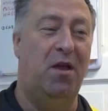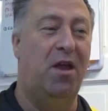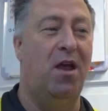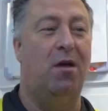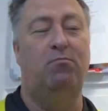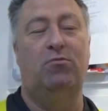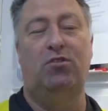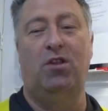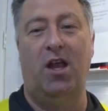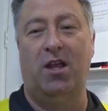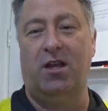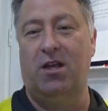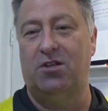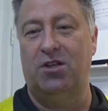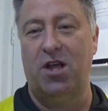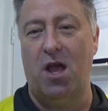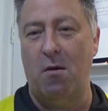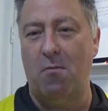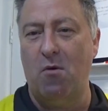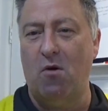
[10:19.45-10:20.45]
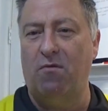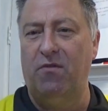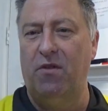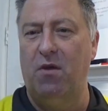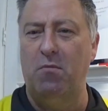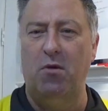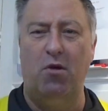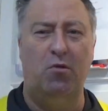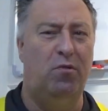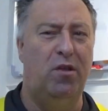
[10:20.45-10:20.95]
me. I'm over
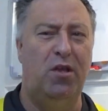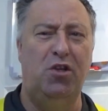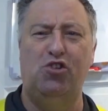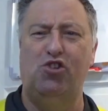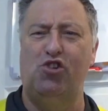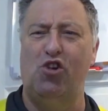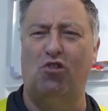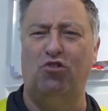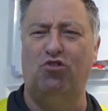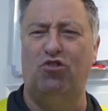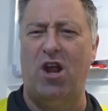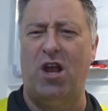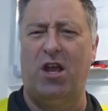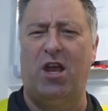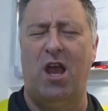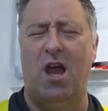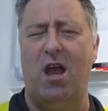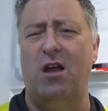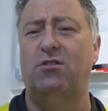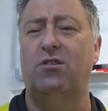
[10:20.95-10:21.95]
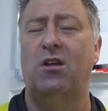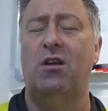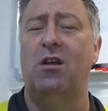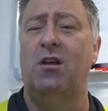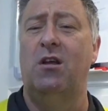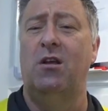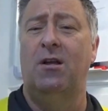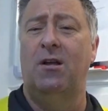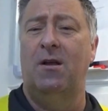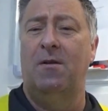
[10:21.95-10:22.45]
the moon. These Shot Drakkars,
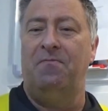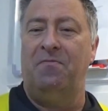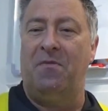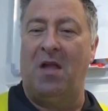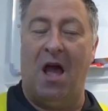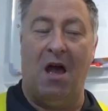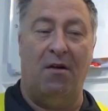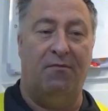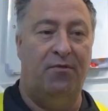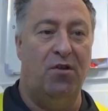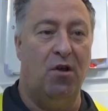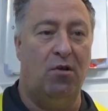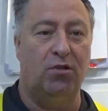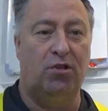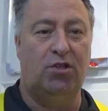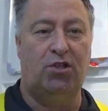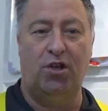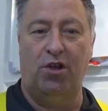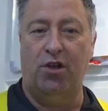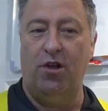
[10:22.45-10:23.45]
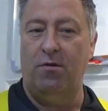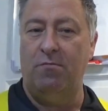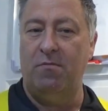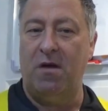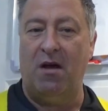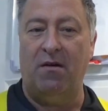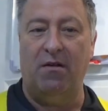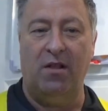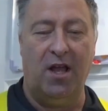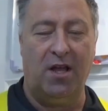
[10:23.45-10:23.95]
I've not
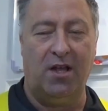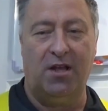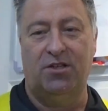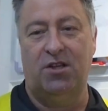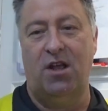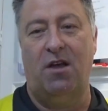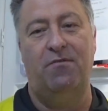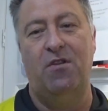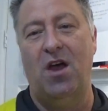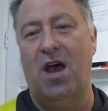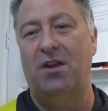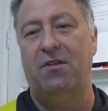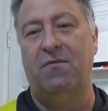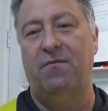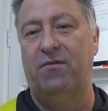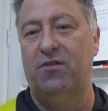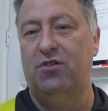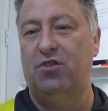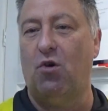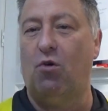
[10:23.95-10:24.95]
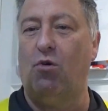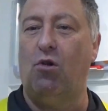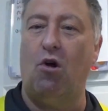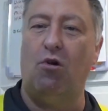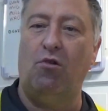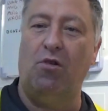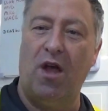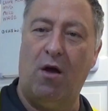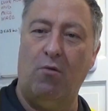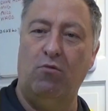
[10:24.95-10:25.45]
had them for so
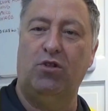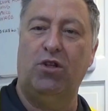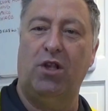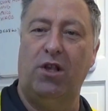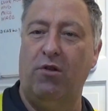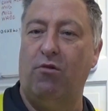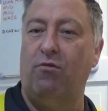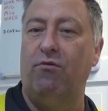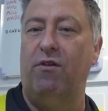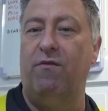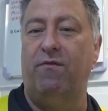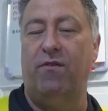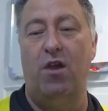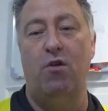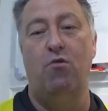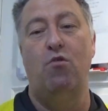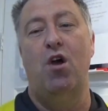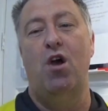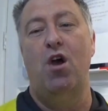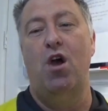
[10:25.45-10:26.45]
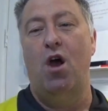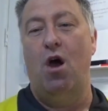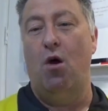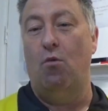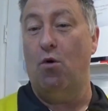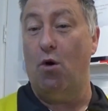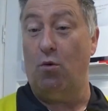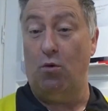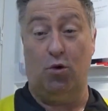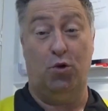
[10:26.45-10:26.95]
long. That was a little review.
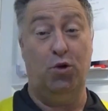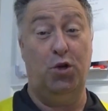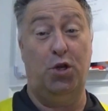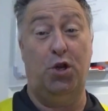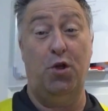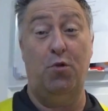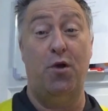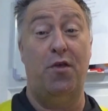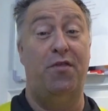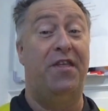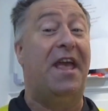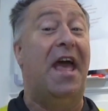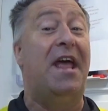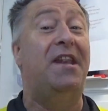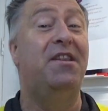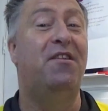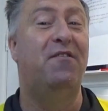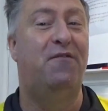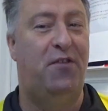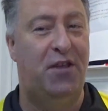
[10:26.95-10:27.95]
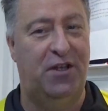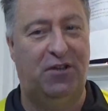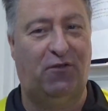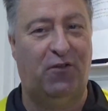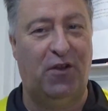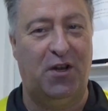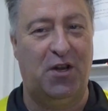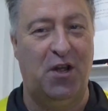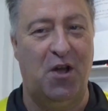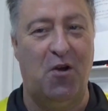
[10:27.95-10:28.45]
And what we're going to do at the end of this
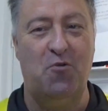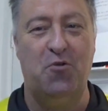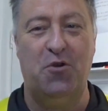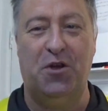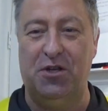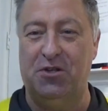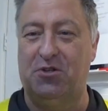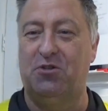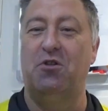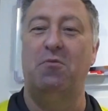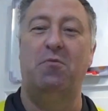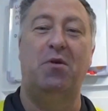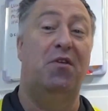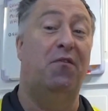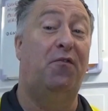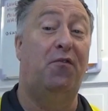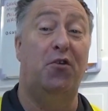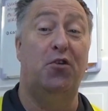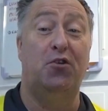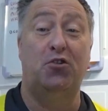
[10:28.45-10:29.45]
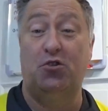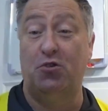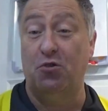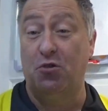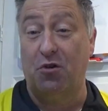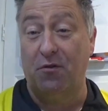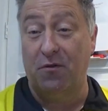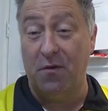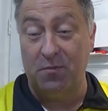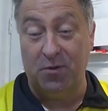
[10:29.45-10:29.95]
video is going to be the first
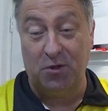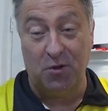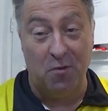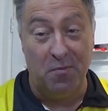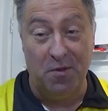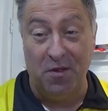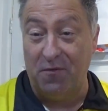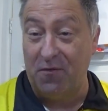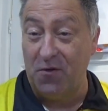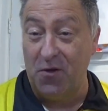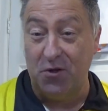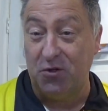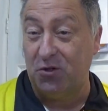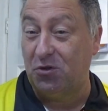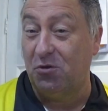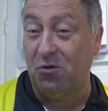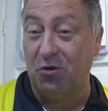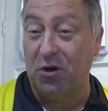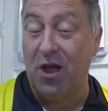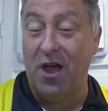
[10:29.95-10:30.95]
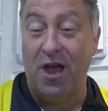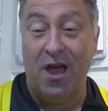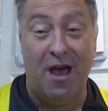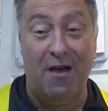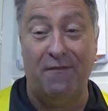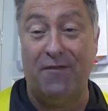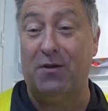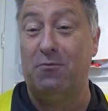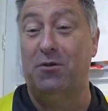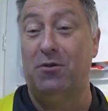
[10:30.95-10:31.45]
chuck of them. So it'll be the first chuck
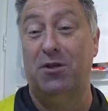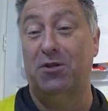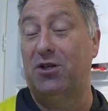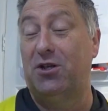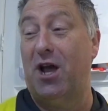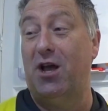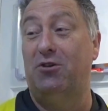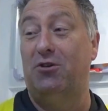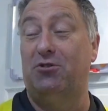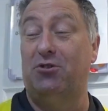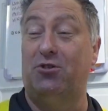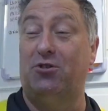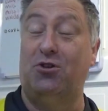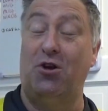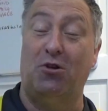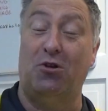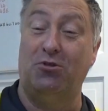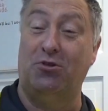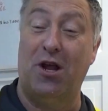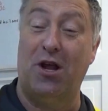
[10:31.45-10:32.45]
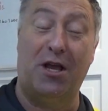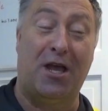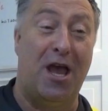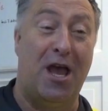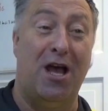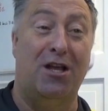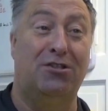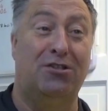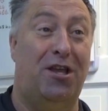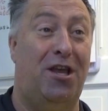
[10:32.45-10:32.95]
I've had with a set of Shot
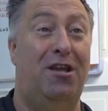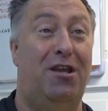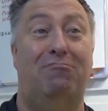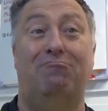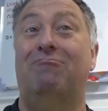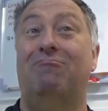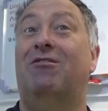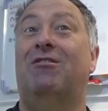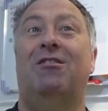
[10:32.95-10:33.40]
Drakkars in,